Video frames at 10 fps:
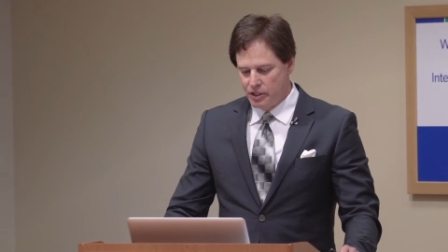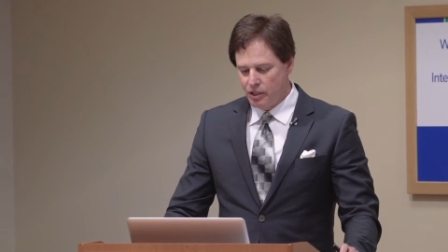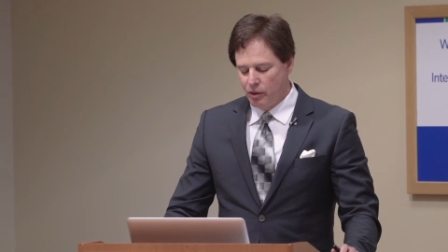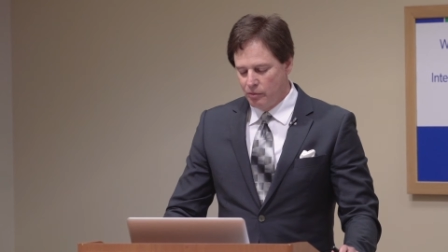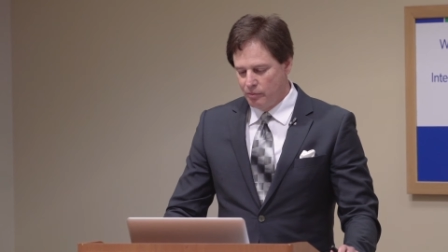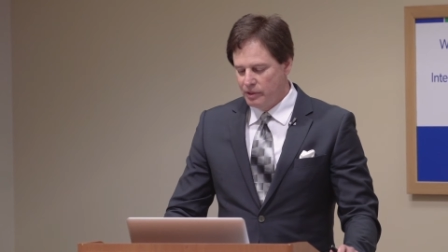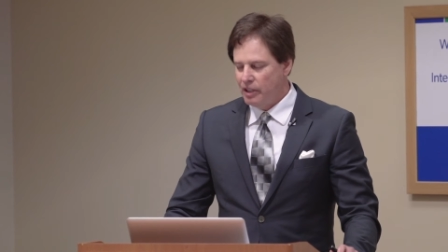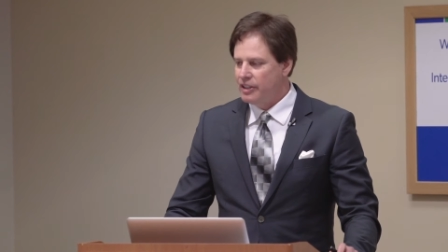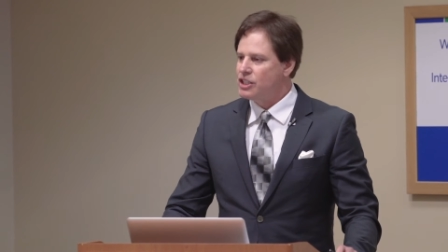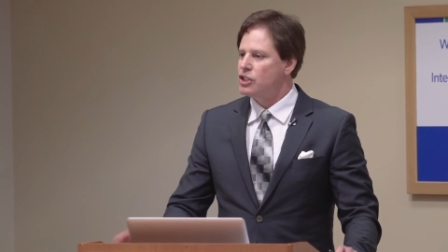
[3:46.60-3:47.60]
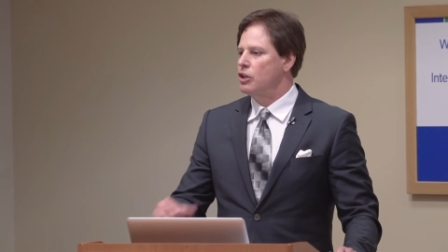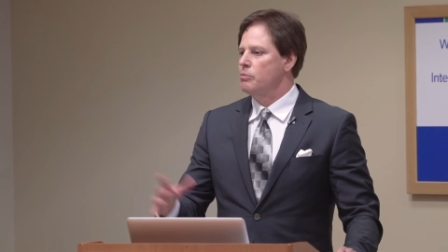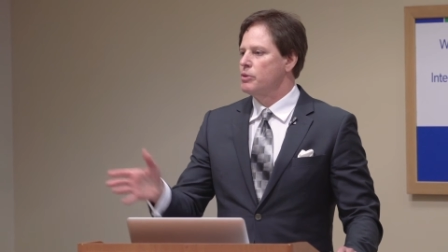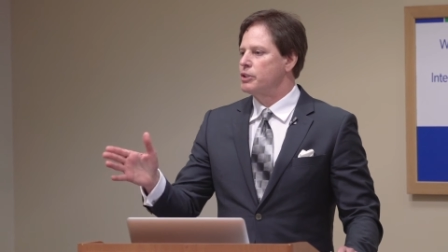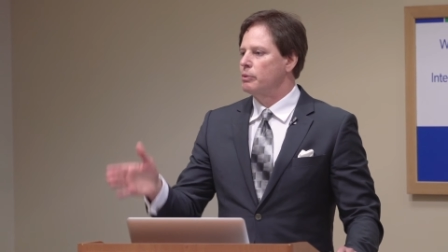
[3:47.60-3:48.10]
So, now this is
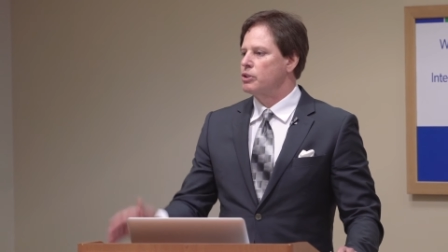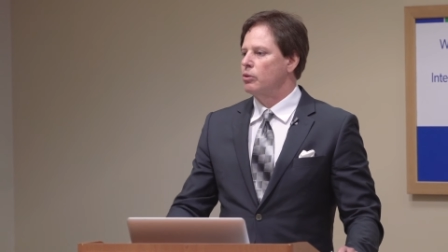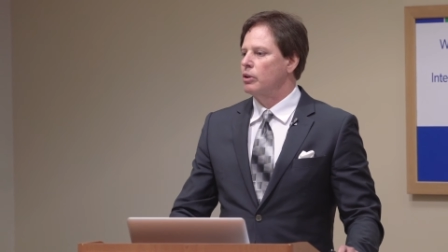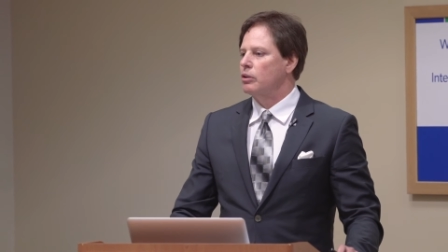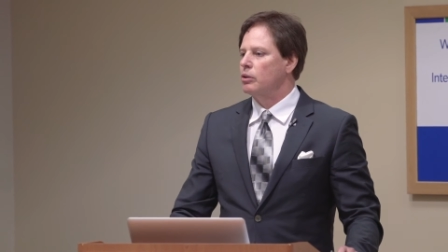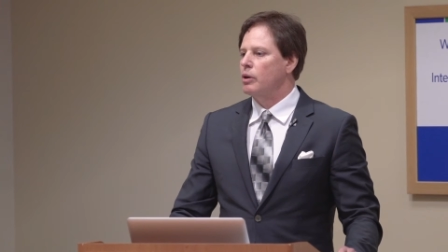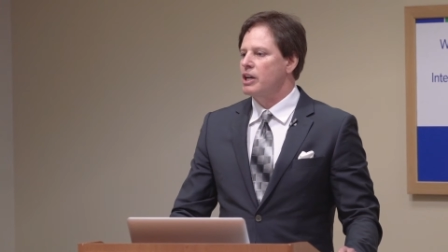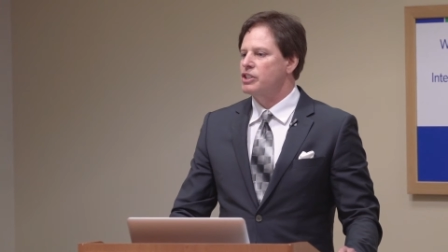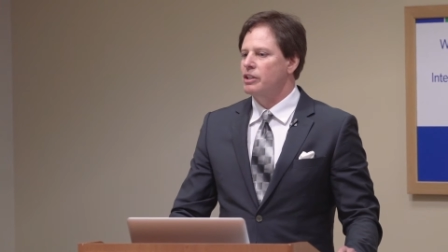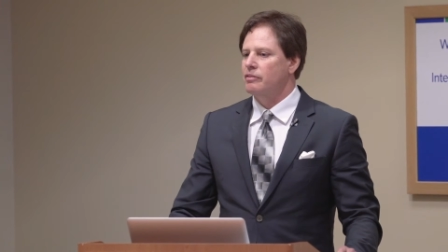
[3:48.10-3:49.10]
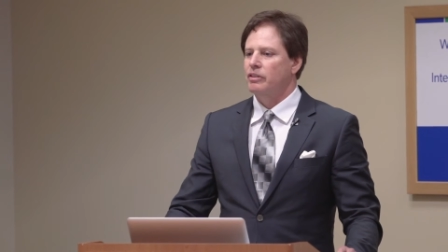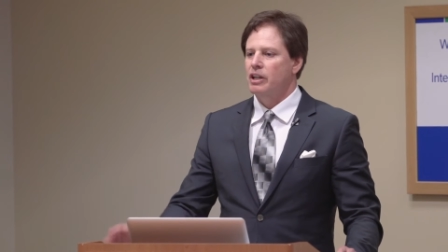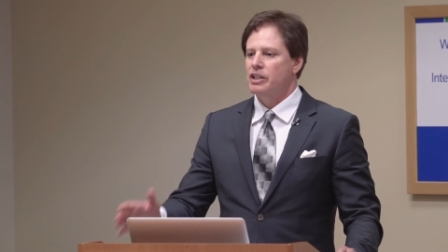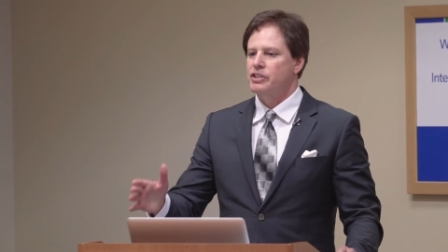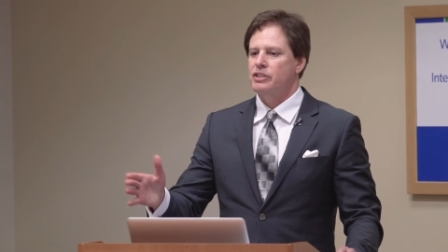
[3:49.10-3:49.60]
almost a rhetorical question
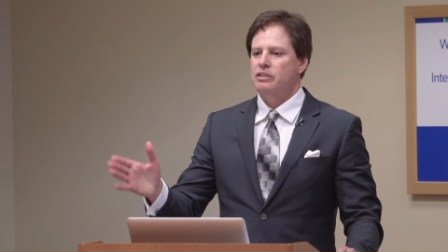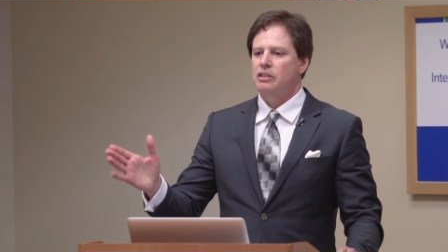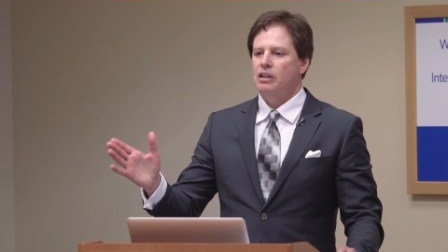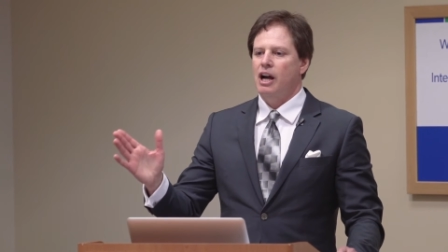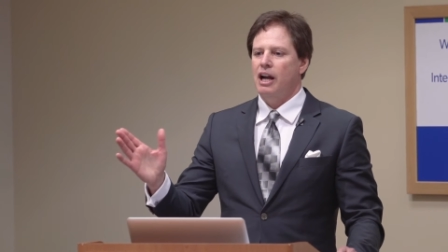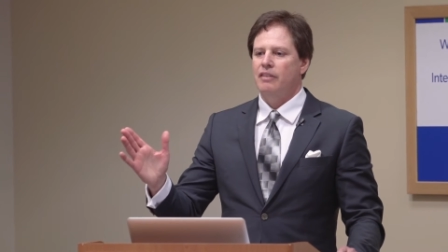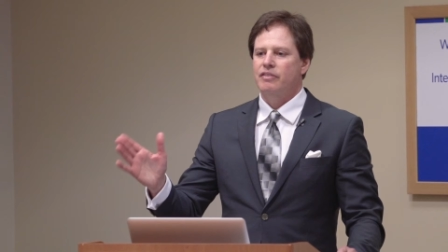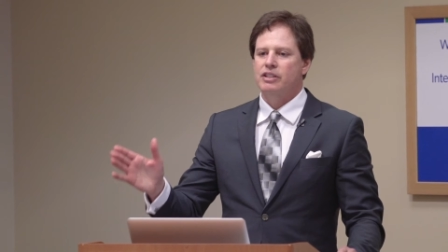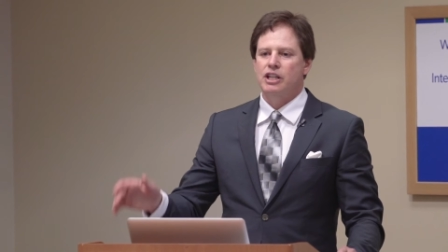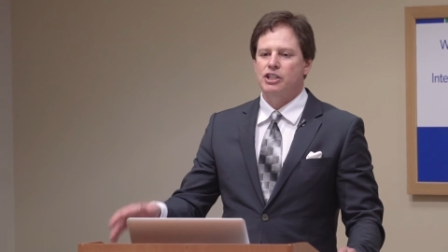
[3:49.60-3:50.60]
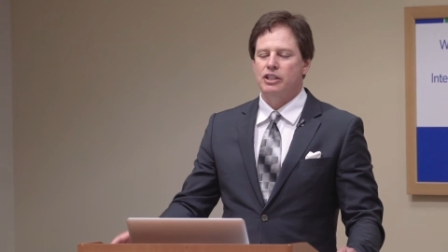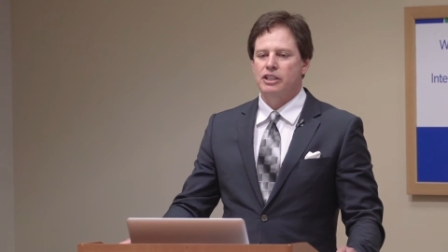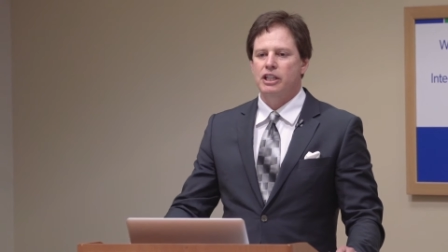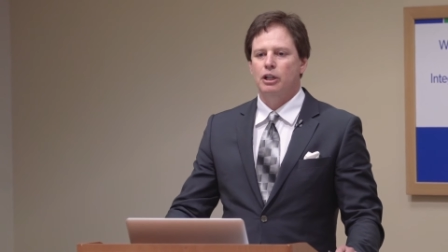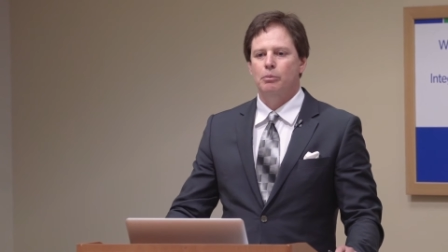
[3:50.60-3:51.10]
for us eye
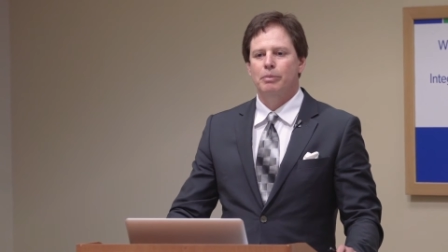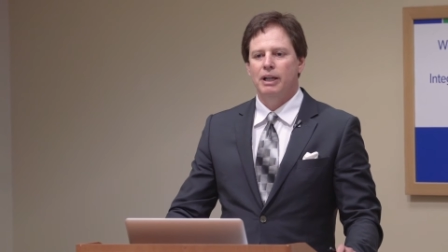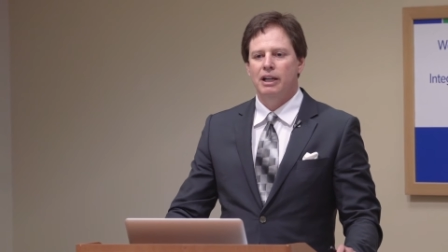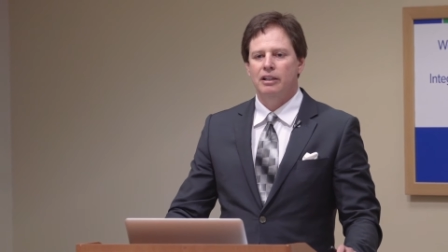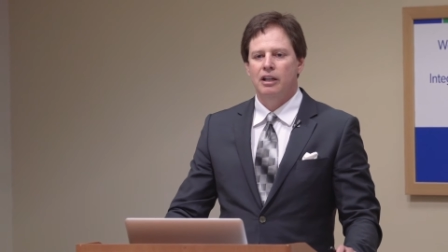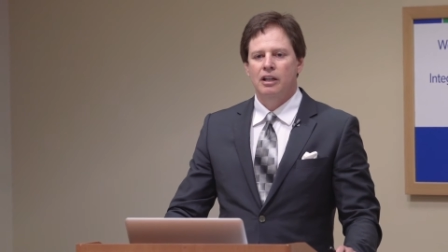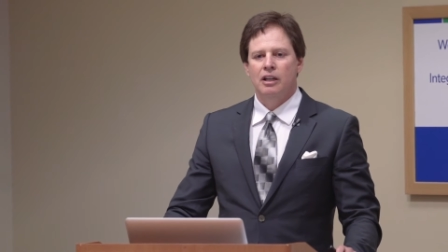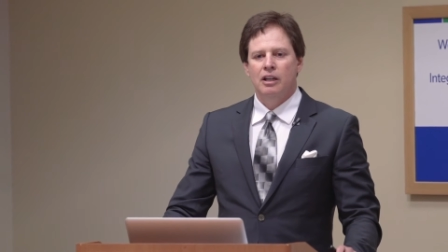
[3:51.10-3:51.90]
physicians here, but,